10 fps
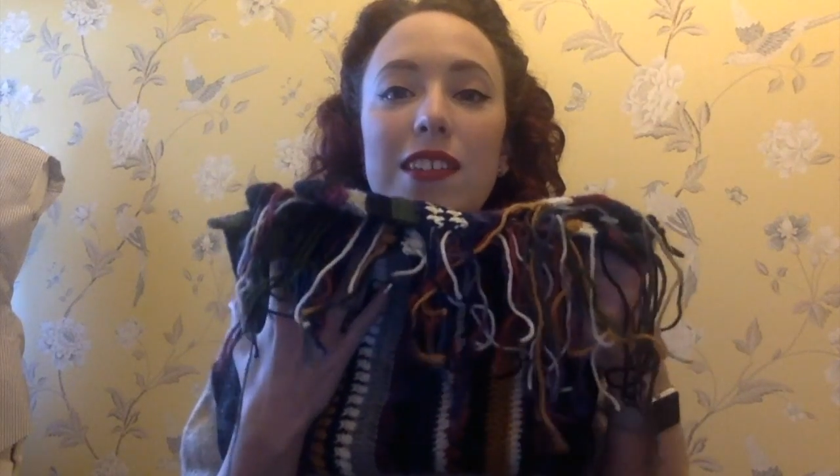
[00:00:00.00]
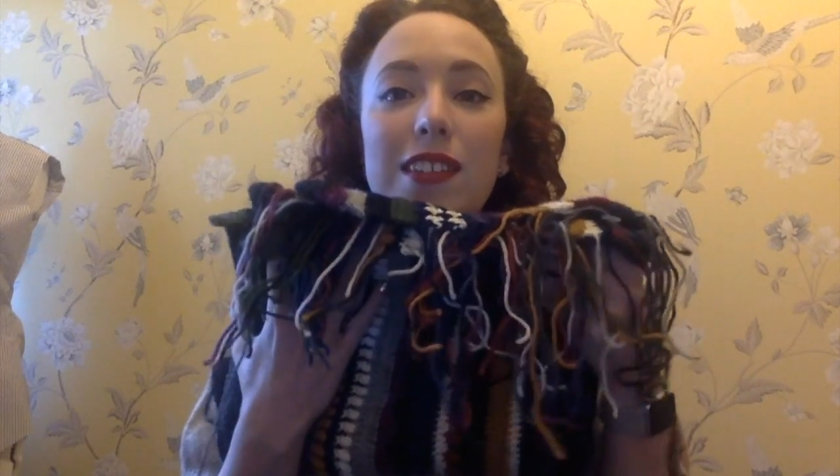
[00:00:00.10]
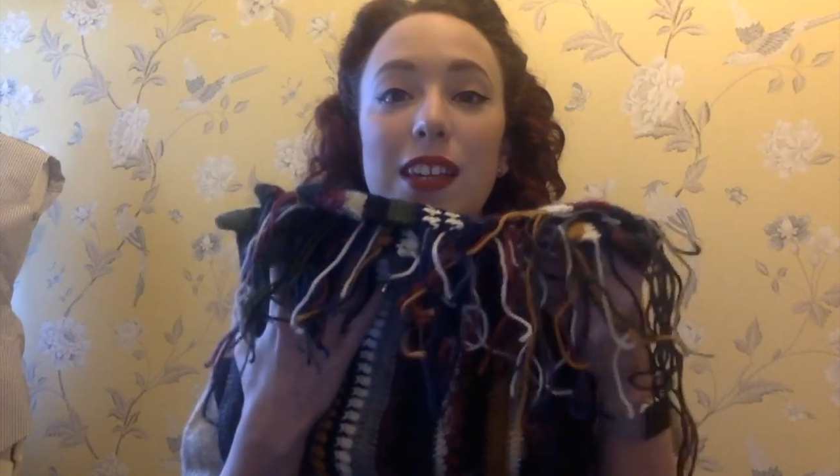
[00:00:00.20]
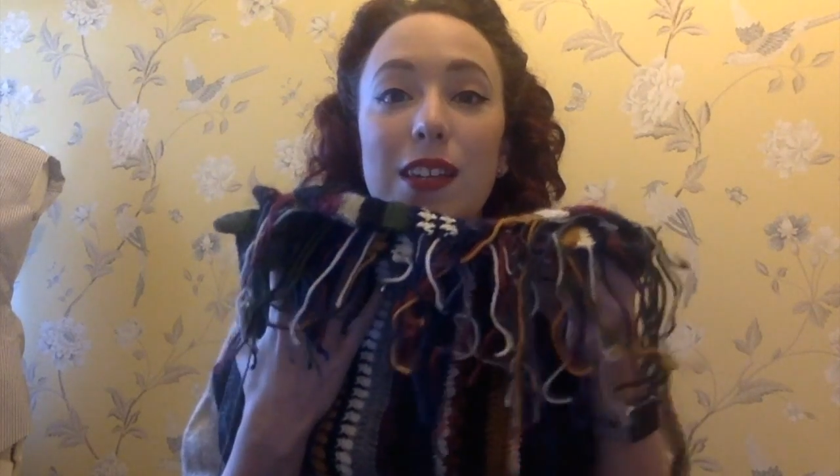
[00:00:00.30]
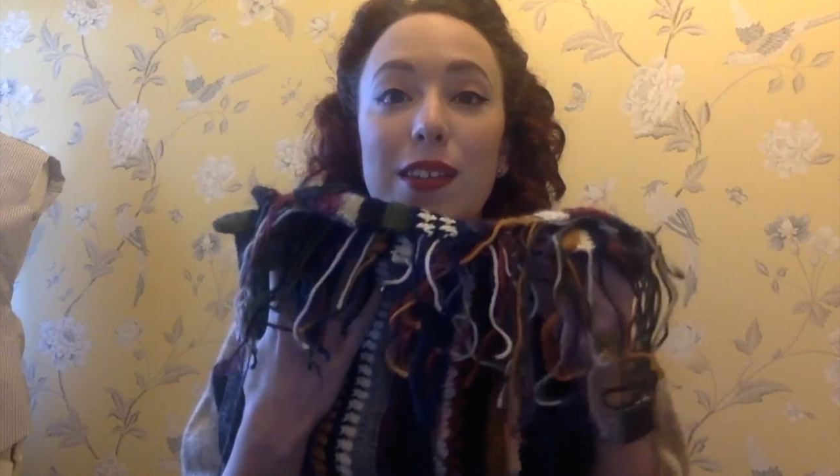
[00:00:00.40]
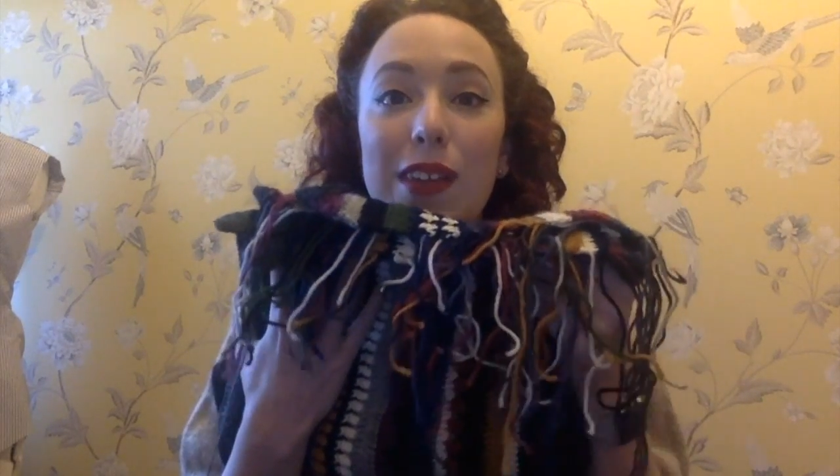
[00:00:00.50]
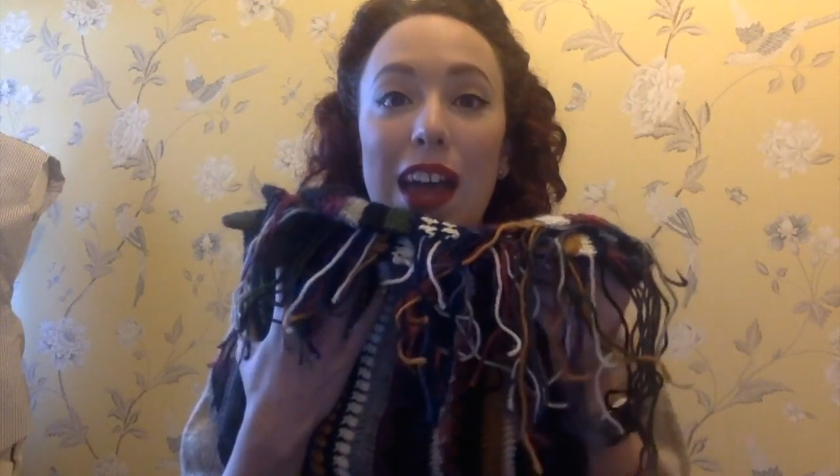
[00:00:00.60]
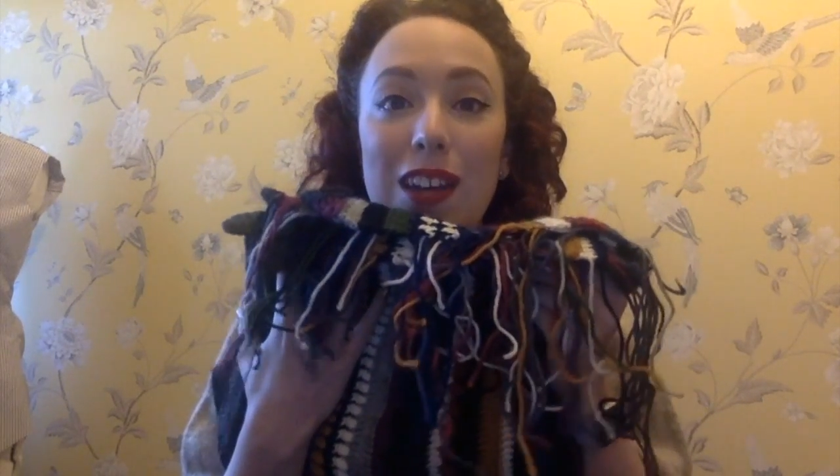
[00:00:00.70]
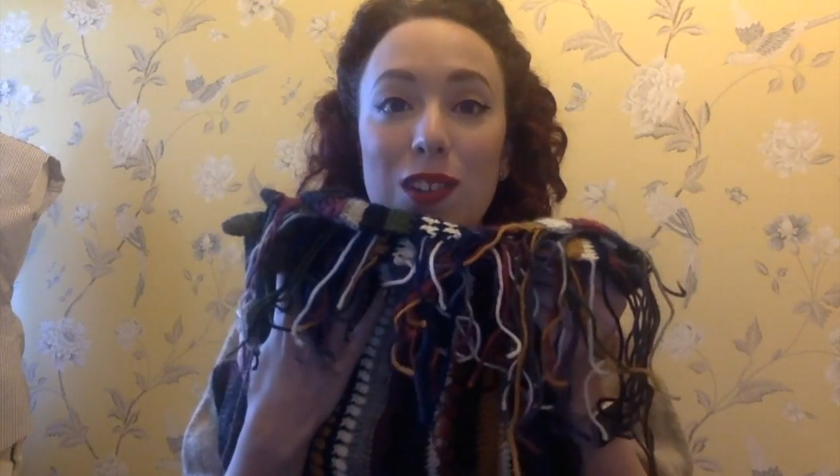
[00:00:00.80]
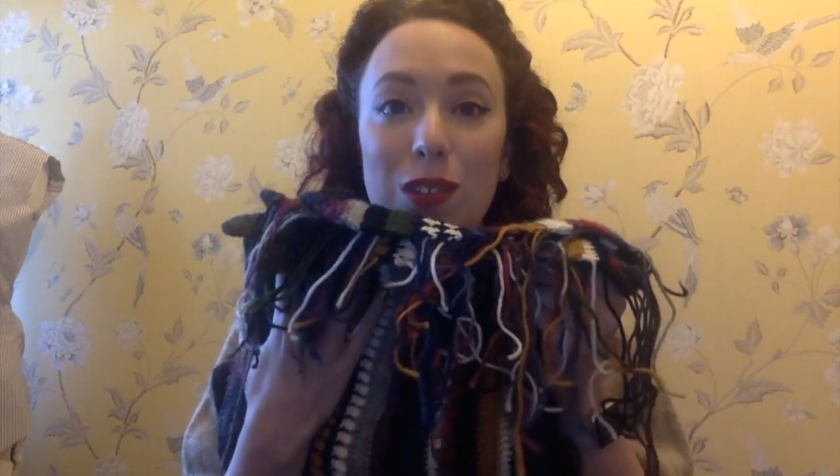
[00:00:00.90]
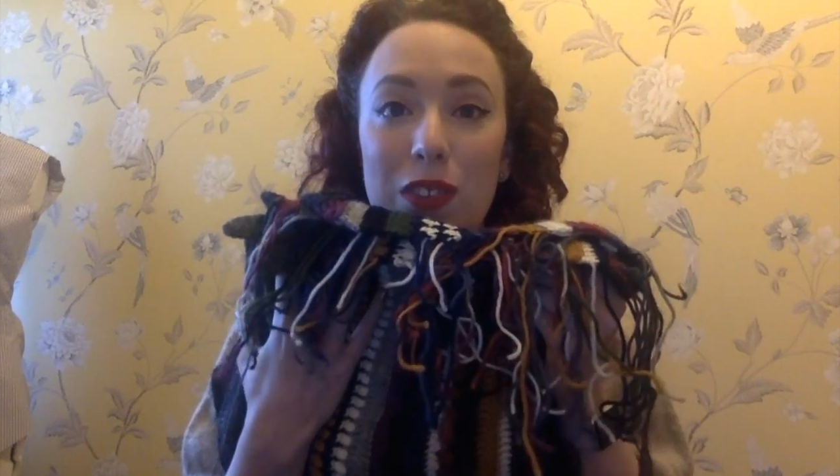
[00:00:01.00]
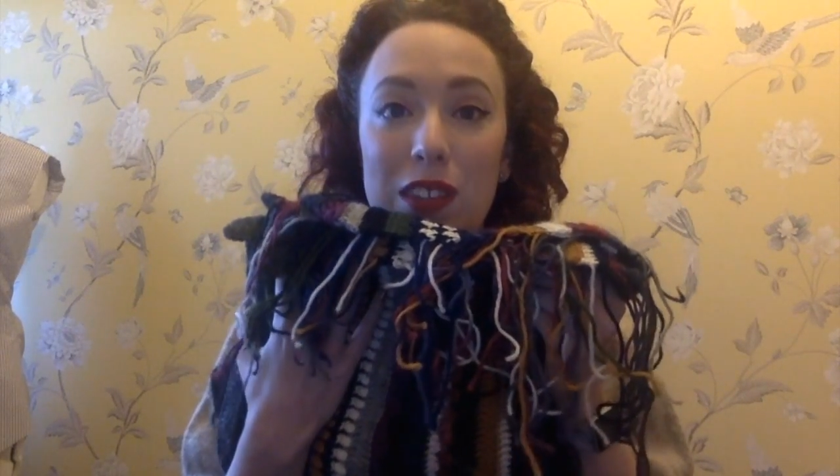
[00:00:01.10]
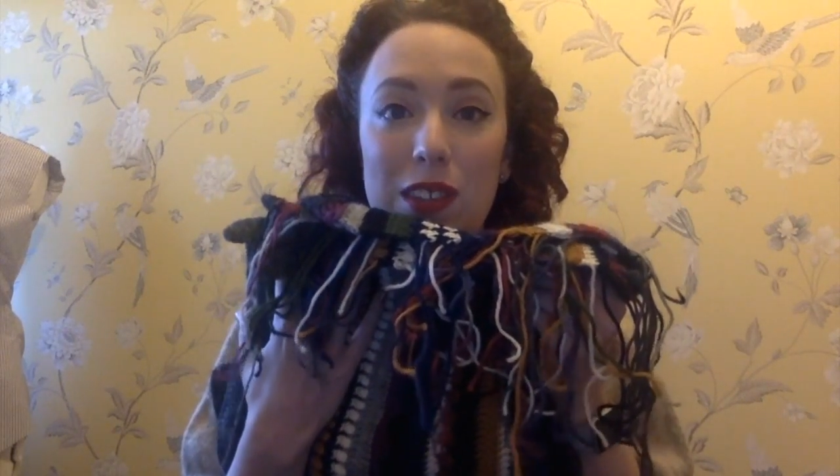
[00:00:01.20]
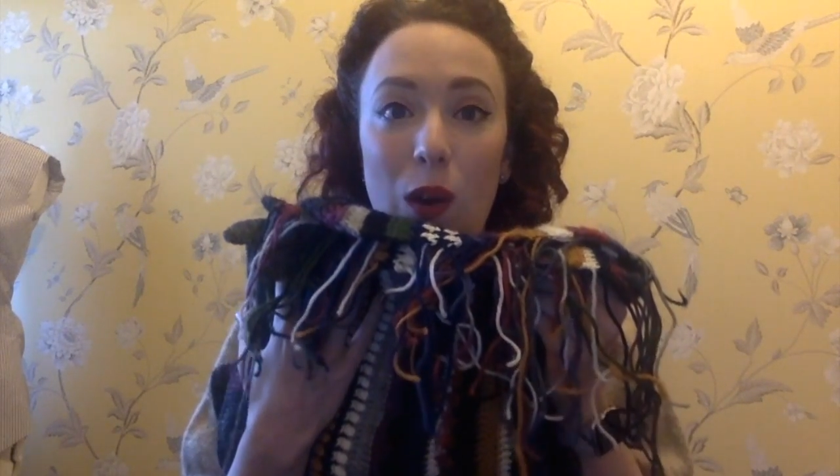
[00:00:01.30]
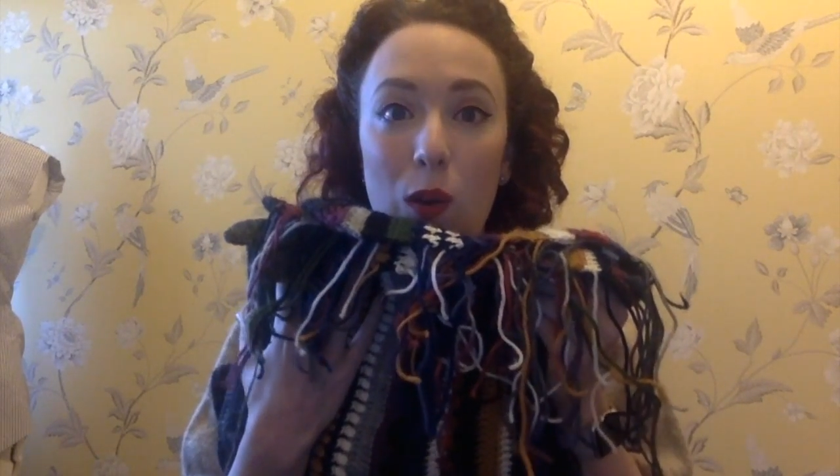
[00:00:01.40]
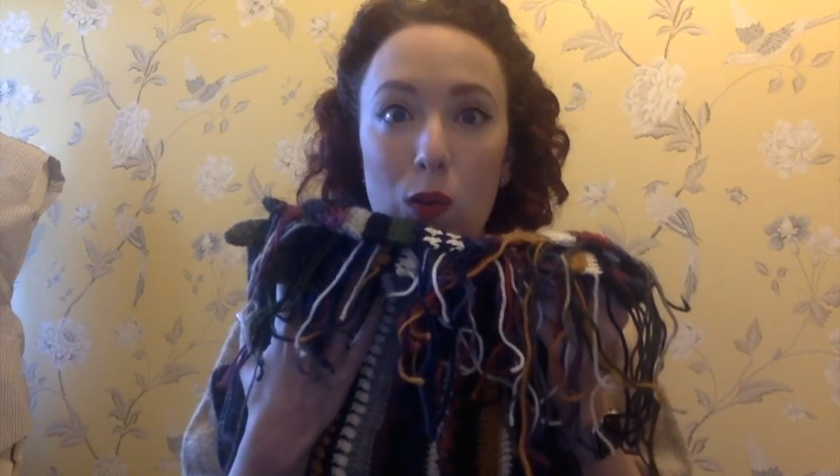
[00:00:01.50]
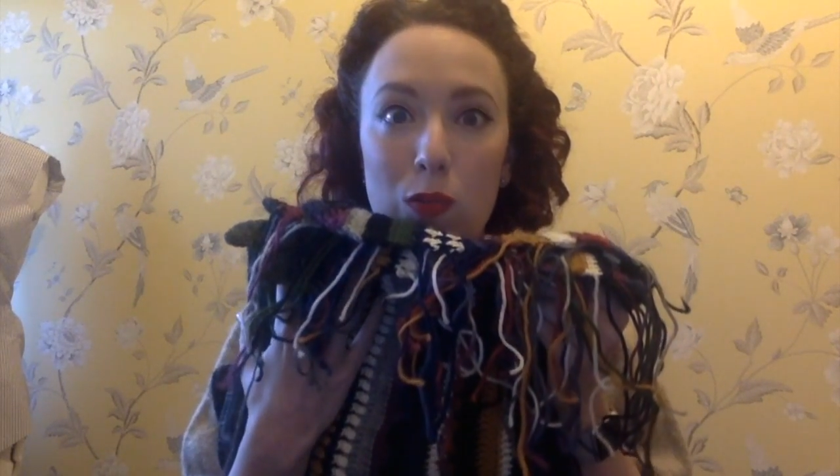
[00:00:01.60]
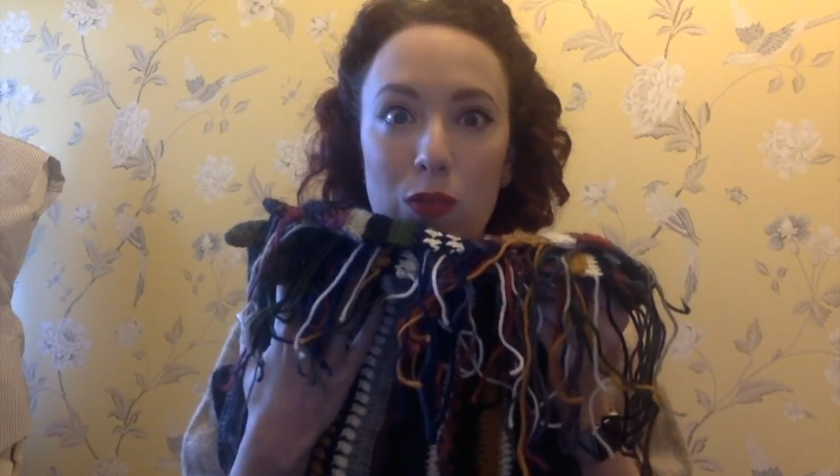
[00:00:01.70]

single end on this whole